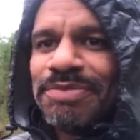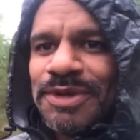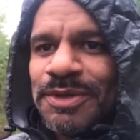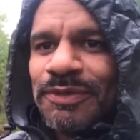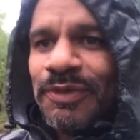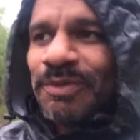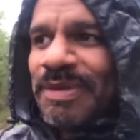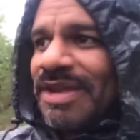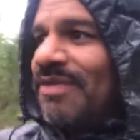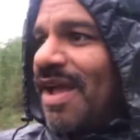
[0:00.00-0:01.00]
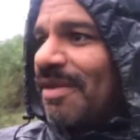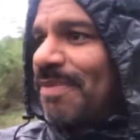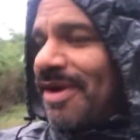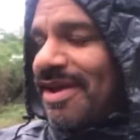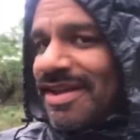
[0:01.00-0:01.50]
beautiful Bedrock
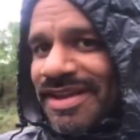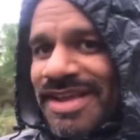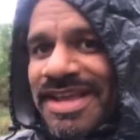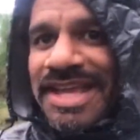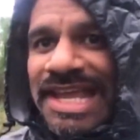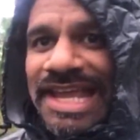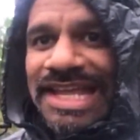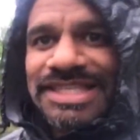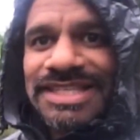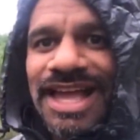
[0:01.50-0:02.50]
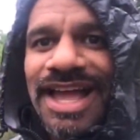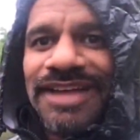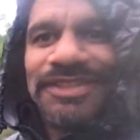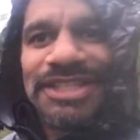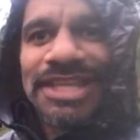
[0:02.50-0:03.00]
Park. It's
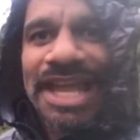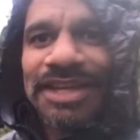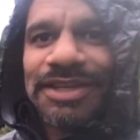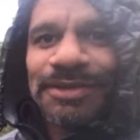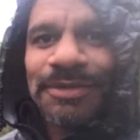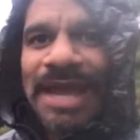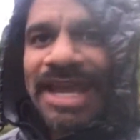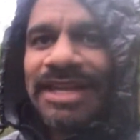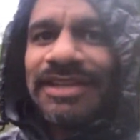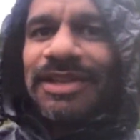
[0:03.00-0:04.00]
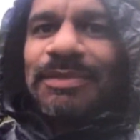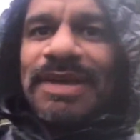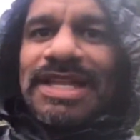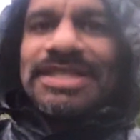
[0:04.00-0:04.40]
decided to rain a little bit,